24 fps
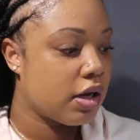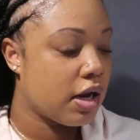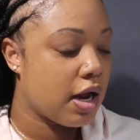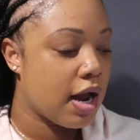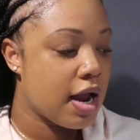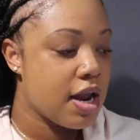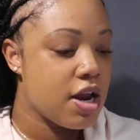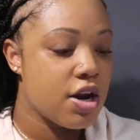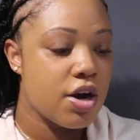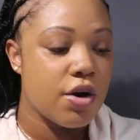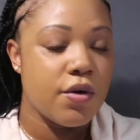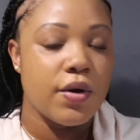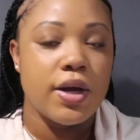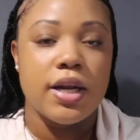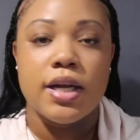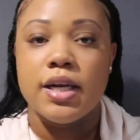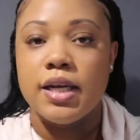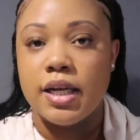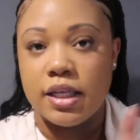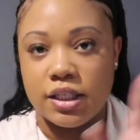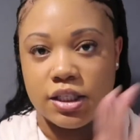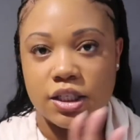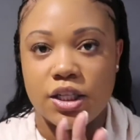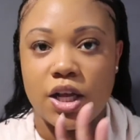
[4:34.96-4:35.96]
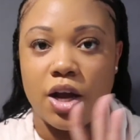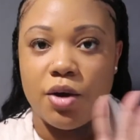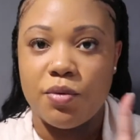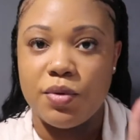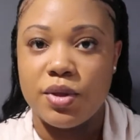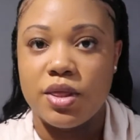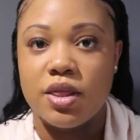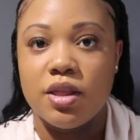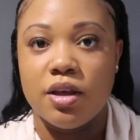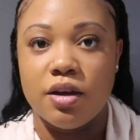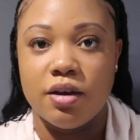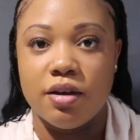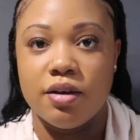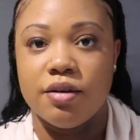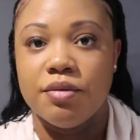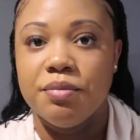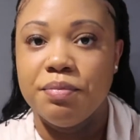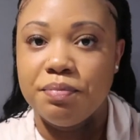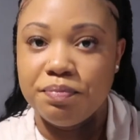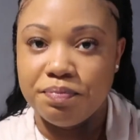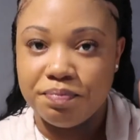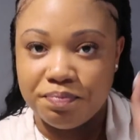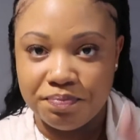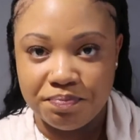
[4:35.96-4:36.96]
you know what, let's start with the
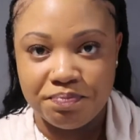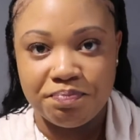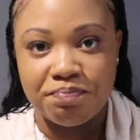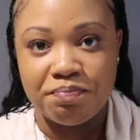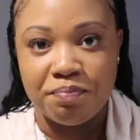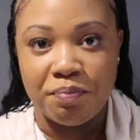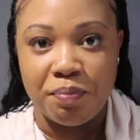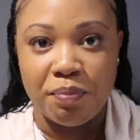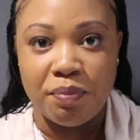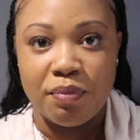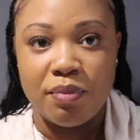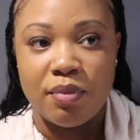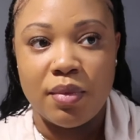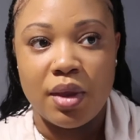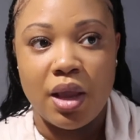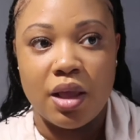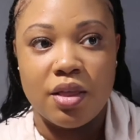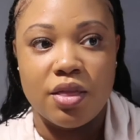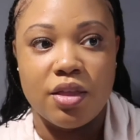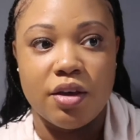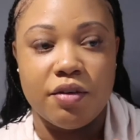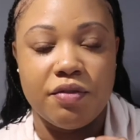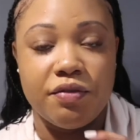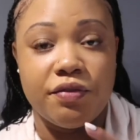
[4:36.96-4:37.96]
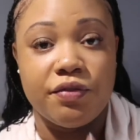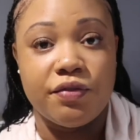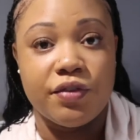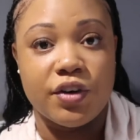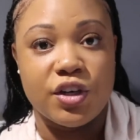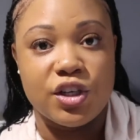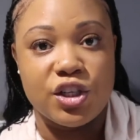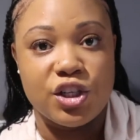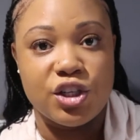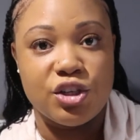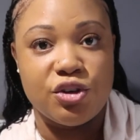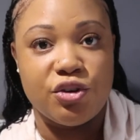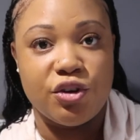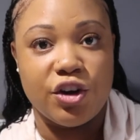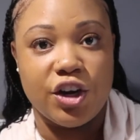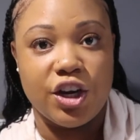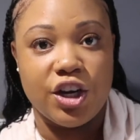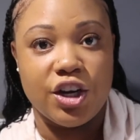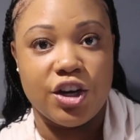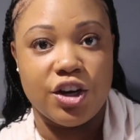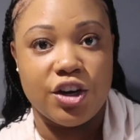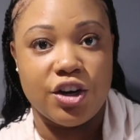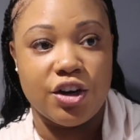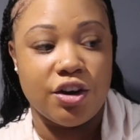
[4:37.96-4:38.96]
first
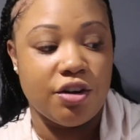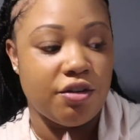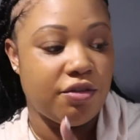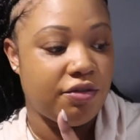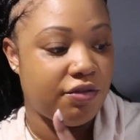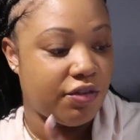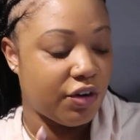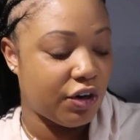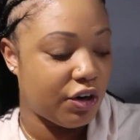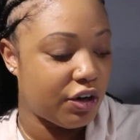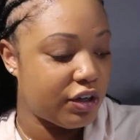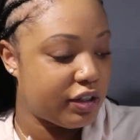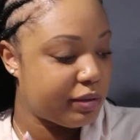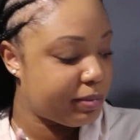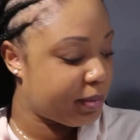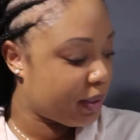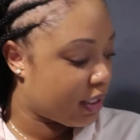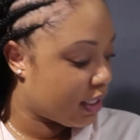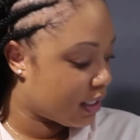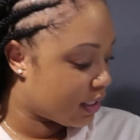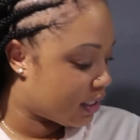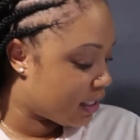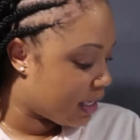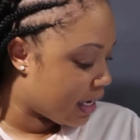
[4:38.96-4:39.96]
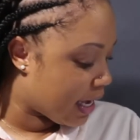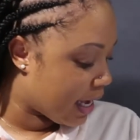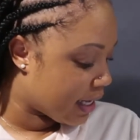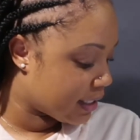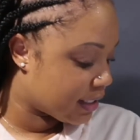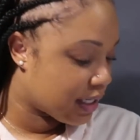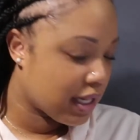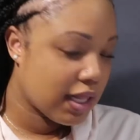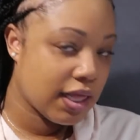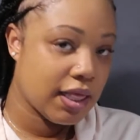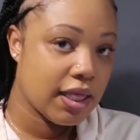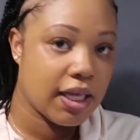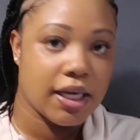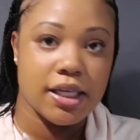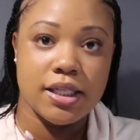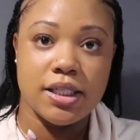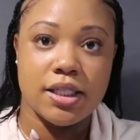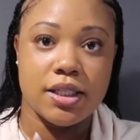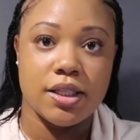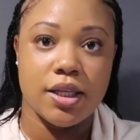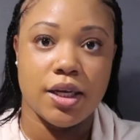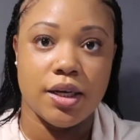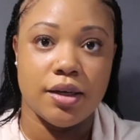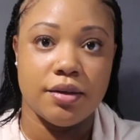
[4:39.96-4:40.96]
grader first because he has less
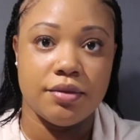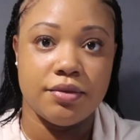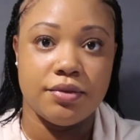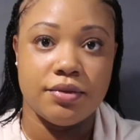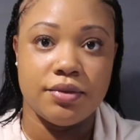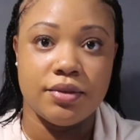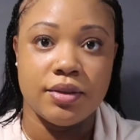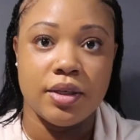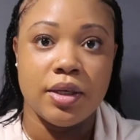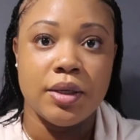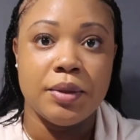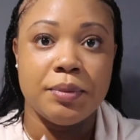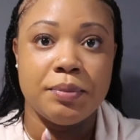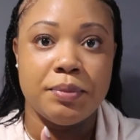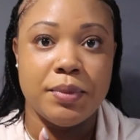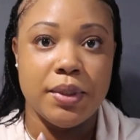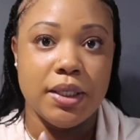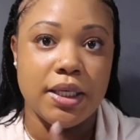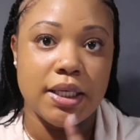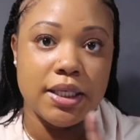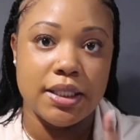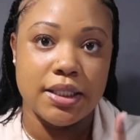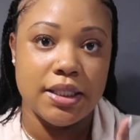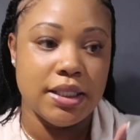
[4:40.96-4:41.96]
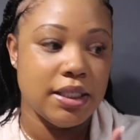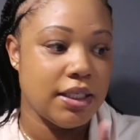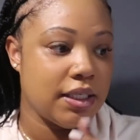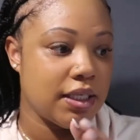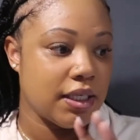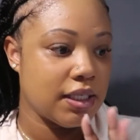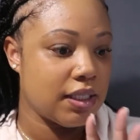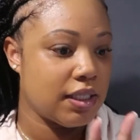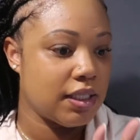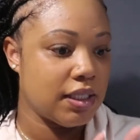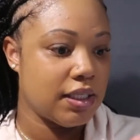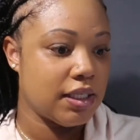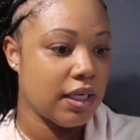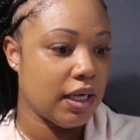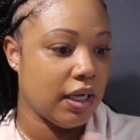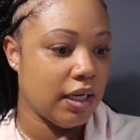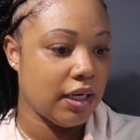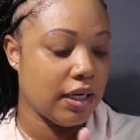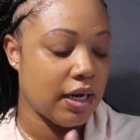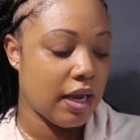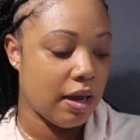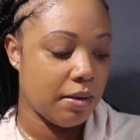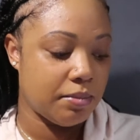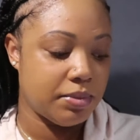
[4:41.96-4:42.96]
stuff, because he doesn't take
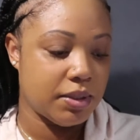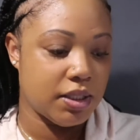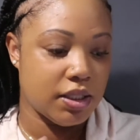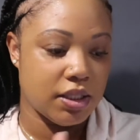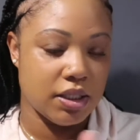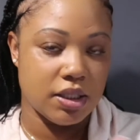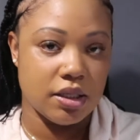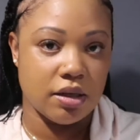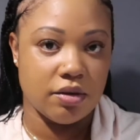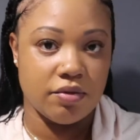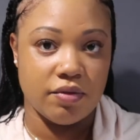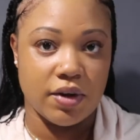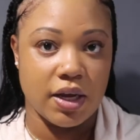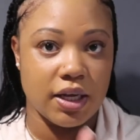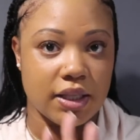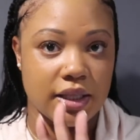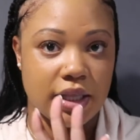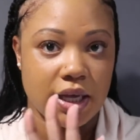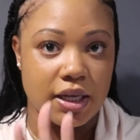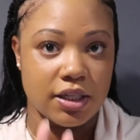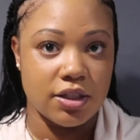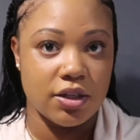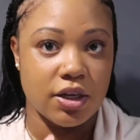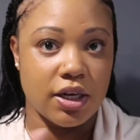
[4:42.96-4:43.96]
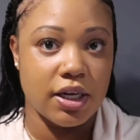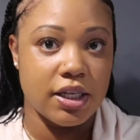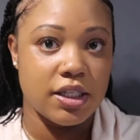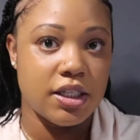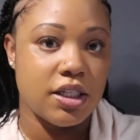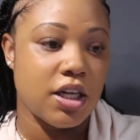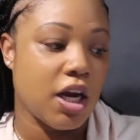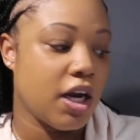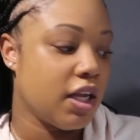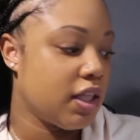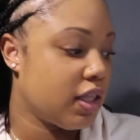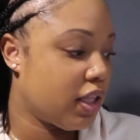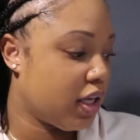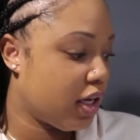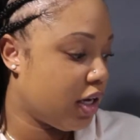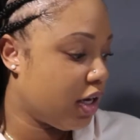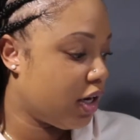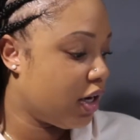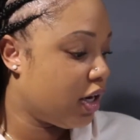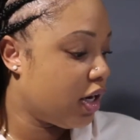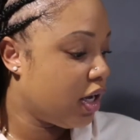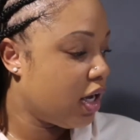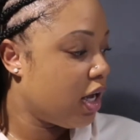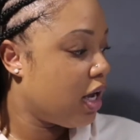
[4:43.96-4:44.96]
naps and stuff like that. So let's start
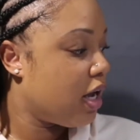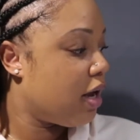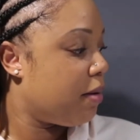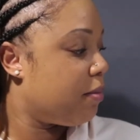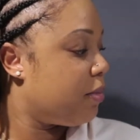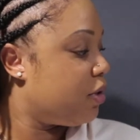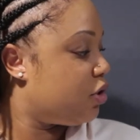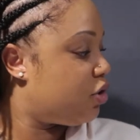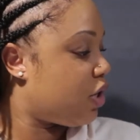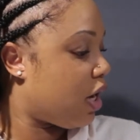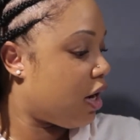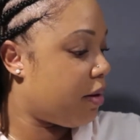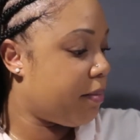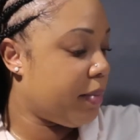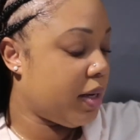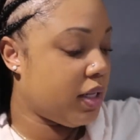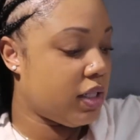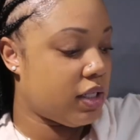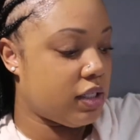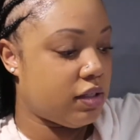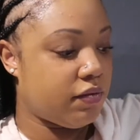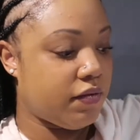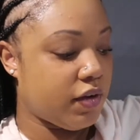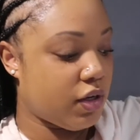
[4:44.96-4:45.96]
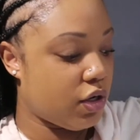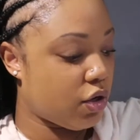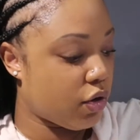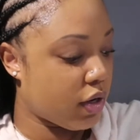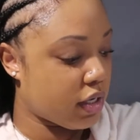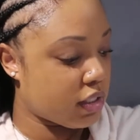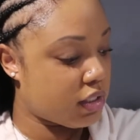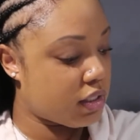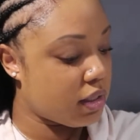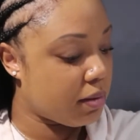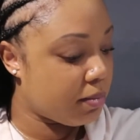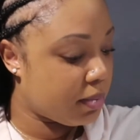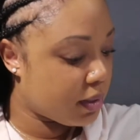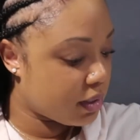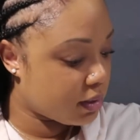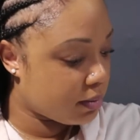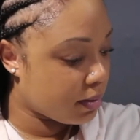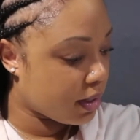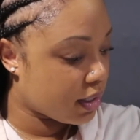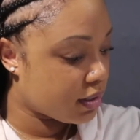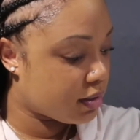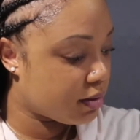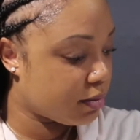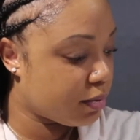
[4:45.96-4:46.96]
there. I'm gonna try to make this video as simple as
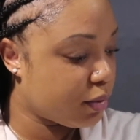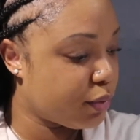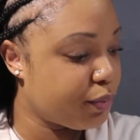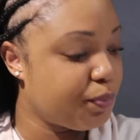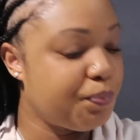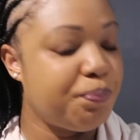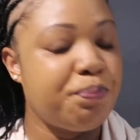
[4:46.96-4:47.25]
possible.